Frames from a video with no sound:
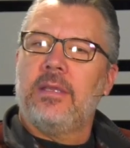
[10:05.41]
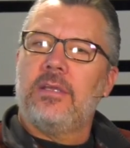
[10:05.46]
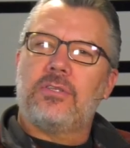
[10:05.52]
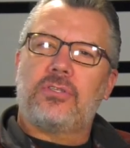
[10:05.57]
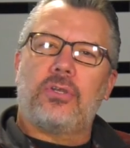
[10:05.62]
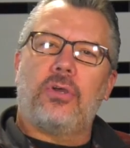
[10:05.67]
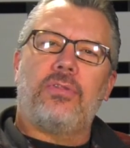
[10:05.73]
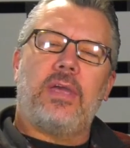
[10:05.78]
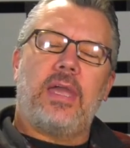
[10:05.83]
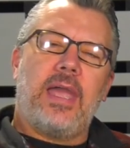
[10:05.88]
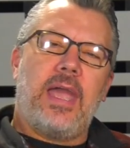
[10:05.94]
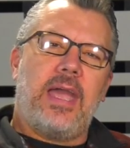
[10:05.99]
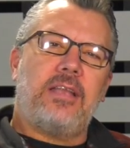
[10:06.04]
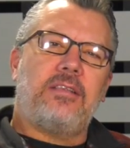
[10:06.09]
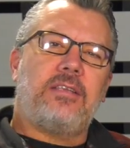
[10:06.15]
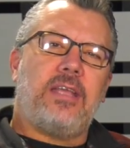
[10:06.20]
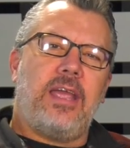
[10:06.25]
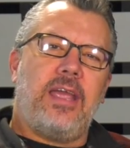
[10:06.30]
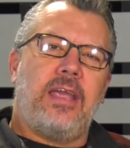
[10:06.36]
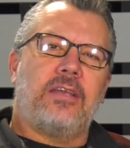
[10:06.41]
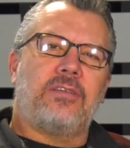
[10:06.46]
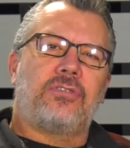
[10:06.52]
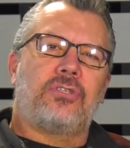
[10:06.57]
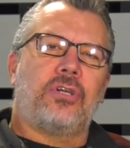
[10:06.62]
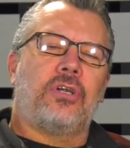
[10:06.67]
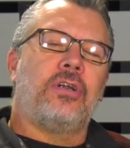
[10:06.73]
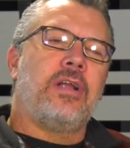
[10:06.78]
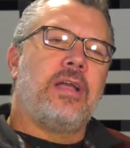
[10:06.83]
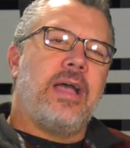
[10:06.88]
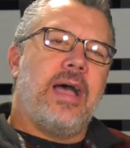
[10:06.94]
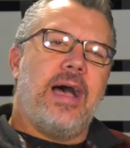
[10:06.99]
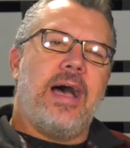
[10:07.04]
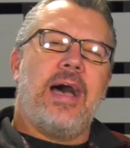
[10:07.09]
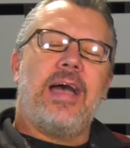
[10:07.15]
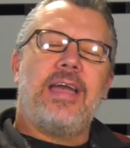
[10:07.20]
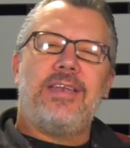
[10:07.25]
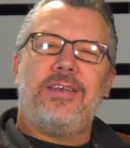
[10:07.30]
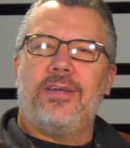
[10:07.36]
So they had to answer,
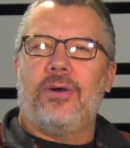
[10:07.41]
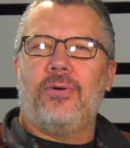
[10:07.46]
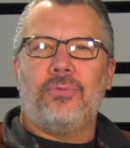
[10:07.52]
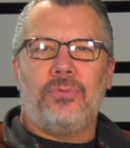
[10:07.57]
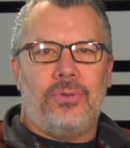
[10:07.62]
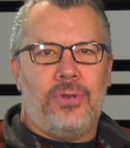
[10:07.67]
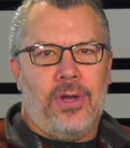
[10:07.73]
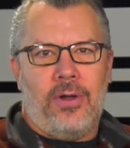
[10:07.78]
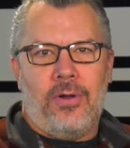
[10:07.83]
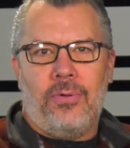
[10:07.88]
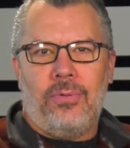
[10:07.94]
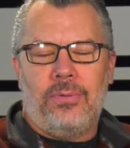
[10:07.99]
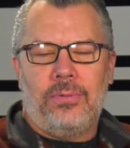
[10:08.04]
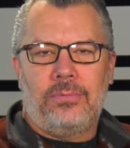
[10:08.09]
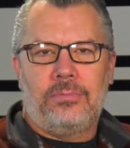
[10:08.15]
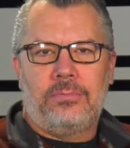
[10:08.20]
I don't know.